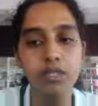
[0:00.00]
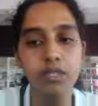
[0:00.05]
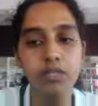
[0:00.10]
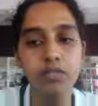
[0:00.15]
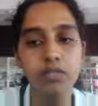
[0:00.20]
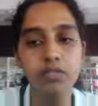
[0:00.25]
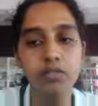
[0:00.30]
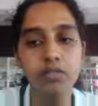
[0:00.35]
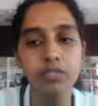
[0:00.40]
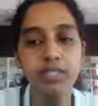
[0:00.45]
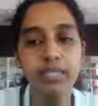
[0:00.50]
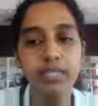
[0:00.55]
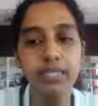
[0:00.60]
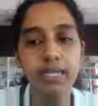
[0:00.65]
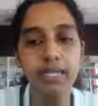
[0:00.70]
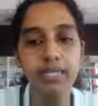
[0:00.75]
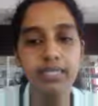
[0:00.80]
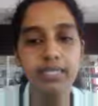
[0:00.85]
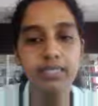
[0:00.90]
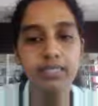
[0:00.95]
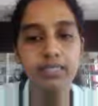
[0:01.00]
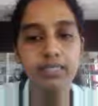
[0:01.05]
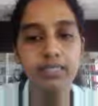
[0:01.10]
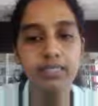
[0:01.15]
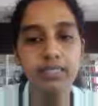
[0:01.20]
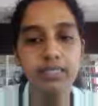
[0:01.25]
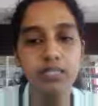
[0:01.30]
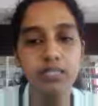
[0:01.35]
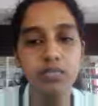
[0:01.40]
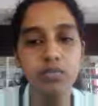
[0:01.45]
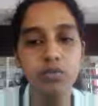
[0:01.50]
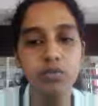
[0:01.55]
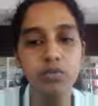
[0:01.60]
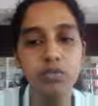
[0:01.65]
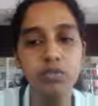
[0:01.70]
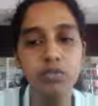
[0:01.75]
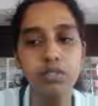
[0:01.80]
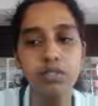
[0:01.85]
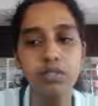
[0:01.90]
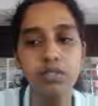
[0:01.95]
So in the collector
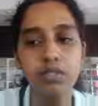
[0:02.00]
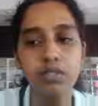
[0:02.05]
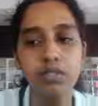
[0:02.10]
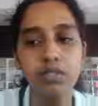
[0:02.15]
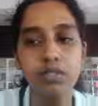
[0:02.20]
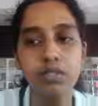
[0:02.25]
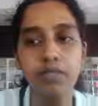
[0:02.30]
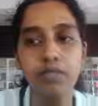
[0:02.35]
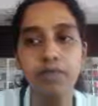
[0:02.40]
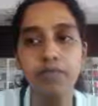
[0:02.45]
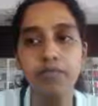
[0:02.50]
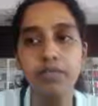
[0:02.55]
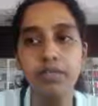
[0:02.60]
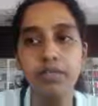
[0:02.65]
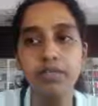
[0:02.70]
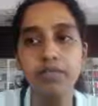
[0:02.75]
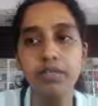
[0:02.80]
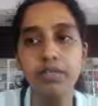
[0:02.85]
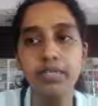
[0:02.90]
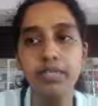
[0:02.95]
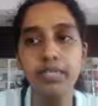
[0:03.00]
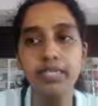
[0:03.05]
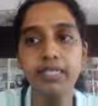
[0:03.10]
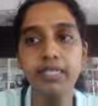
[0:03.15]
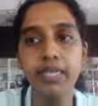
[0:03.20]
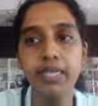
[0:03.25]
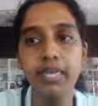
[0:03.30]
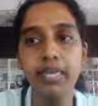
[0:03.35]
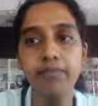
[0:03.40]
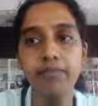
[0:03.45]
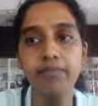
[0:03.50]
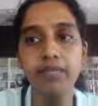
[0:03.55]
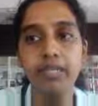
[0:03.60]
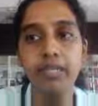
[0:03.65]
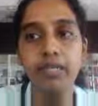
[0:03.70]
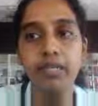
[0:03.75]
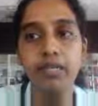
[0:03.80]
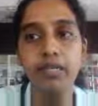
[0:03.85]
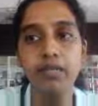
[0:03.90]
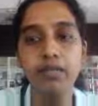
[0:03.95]
circuit, when we write
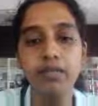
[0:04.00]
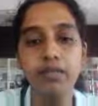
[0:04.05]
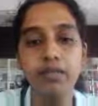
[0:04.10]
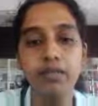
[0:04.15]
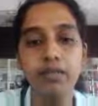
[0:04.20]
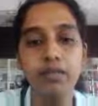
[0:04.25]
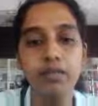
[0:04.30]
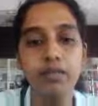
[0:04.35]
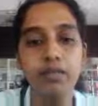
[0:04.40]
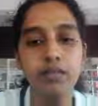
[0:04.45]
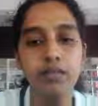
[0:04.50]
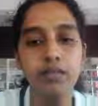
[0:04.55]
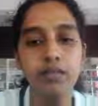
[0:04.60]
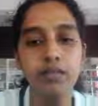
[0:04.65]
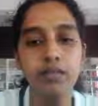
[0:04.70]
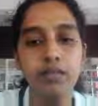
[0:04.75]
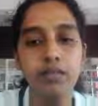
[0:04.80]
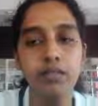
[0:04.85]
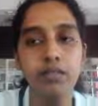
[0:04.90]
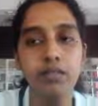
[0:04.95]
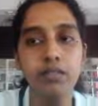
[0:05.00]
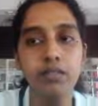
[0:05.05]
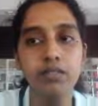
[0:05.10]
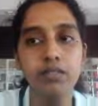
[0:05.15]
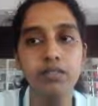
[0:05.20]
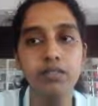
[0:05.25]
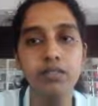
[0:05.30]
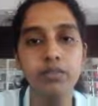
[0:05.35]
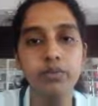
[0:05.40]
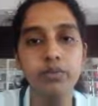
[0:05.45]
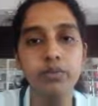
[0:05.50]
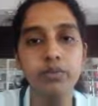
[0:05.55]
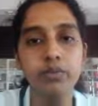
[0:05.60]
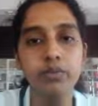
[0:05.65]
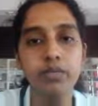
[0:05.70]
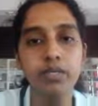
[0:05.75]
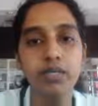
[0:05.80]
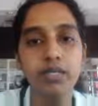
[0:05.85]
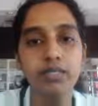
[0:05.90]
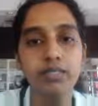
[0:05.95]
KVL, so
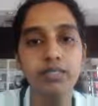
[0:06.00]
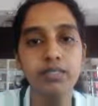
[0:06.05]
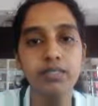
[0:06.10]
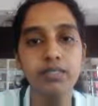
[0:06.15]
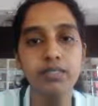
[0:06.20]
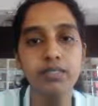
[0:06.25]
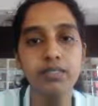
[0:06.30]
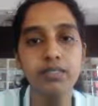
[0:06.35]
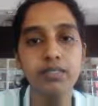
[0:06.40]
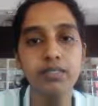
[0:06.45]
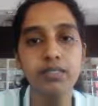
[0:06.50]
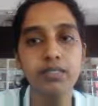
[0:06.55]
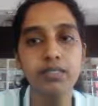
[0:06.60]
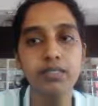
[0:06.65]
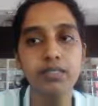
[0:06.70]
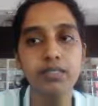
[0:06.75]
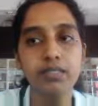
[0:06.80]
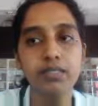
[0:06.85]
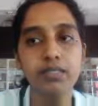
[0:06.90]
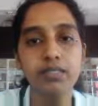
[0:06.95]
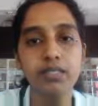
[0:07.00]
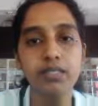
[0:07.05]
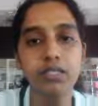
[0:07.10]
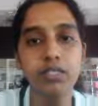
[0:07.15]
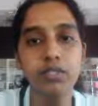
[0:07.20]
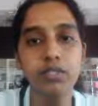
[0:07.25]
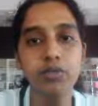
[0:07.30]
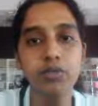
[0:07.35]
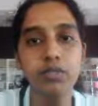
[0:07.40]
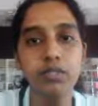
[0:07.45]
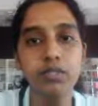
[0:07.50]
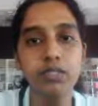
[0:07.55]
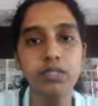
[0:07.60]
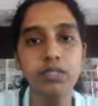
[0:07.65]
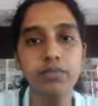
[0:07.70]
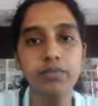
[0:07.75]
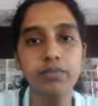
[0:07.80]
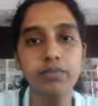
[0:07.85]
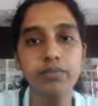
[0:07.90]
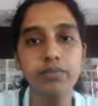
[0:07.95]
consider this circuit.
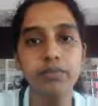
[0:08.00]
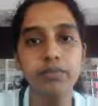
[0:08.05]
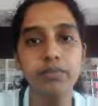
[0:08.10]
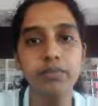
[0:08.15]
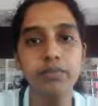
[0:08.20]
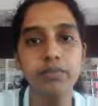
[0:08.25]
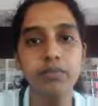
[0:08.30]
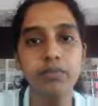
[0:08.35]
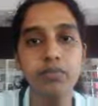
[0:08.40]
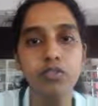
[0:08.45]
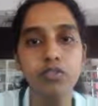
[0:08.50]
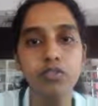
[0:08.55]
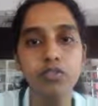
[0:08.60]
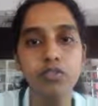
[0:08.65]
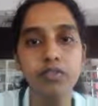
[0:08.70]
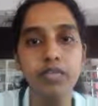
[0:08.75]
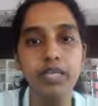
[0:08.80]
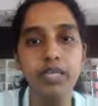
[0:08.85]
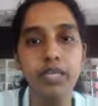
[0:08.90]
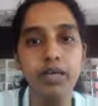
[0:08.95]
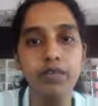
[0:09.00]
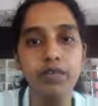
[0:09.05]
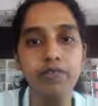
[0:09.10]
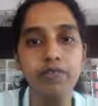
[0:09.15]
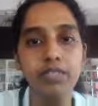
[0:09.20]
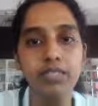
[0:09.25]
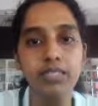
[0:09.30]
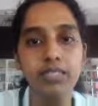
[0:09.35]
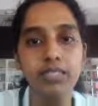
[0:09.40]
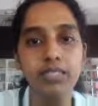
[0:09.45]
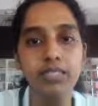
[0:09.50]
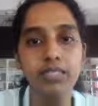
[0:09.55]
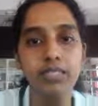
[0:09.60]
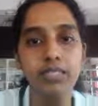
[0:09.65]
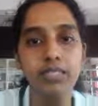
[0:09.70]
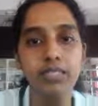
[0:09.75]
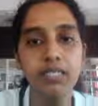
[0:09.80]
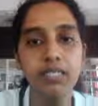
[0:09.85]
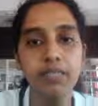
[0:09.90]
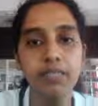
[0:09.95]
So we have
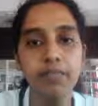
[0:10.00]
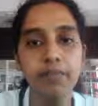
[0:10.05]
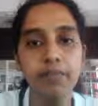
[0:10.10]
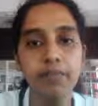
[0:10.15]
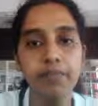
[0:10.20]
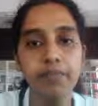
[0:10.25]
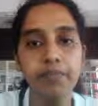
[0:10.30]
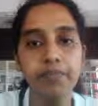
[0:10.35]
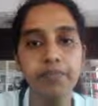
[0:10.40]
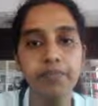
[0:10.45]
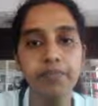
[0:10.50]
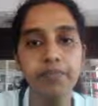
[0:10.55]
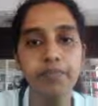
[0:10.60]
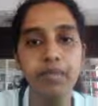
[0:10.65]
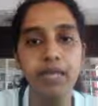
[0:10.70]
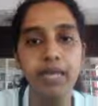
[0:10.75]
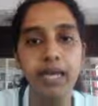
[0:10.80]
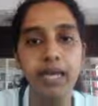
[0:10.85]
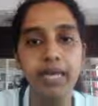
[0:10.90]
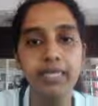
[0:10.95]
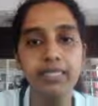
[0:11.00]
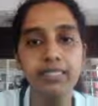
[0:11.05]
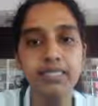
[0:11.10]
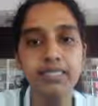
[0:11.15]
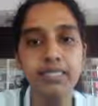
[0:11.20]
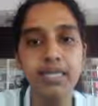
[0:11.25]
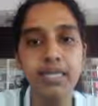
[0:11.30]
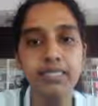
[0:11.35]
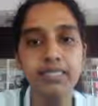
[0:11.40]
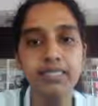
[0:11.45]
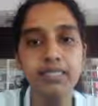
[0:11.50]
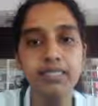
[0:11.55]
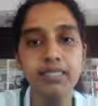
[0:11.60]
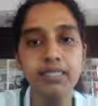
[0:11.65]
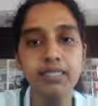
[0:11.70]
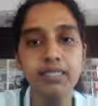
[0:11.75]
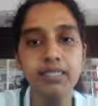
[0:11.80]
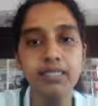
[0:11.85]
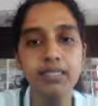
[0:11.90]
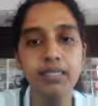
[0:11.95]
VCC,
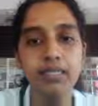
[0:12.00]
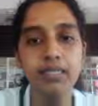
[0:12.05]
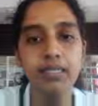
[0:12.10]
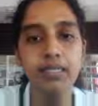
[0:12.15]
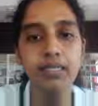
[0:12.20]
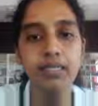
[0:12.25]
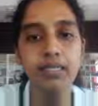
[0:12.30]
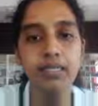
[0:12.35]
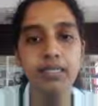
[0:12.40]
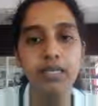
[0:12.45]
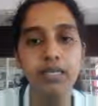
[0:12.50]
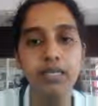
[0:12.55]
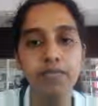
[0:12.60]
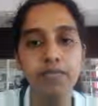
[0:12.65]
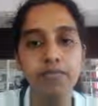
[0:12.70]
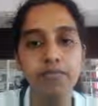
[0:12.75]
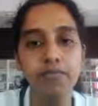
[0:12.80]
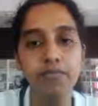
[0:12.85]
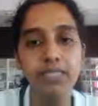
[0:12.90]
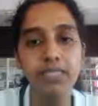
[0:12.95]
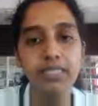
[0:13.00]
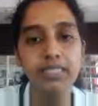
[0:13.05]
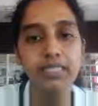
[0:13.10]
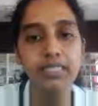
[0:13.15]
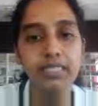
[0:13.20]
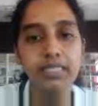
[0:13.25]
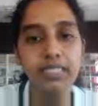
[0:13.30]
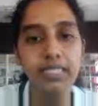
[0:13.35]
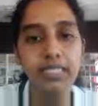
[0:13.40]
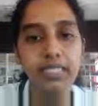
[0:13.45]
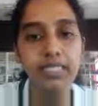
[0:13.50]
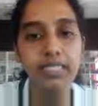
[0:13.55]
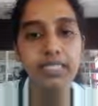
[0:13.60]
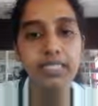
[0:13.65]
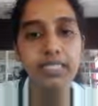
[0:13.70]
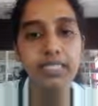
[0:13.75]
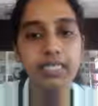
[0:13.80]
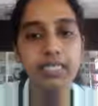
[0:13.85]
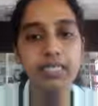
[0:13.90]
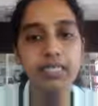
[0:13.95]
ICRC,
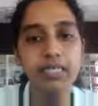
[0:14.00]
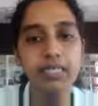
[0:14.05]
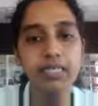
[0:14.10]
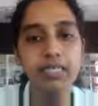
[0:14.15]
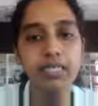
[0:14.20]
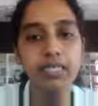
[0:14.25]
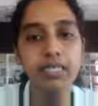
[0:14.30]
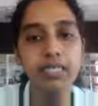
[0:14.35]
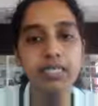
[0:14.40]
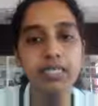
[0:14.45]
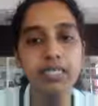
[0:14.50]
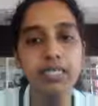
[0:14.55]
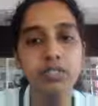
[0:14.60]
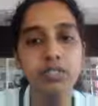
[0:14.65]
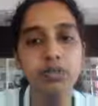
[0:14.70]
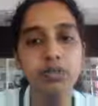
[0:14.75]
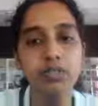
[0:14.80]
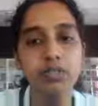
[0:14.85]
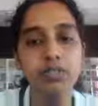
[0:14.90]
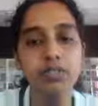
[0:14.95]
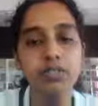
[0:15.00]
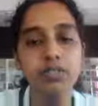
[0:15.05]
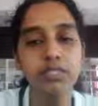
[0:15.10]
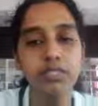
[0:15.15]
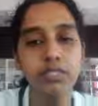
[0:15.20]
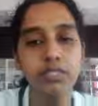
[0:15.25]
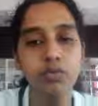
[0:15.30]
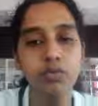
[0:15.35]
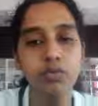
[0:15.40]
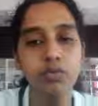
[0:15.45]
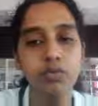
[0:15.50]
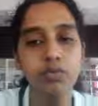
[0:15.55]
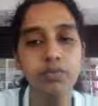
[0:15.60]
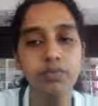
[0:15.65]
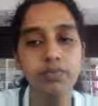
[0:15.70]
VCE equal to 0.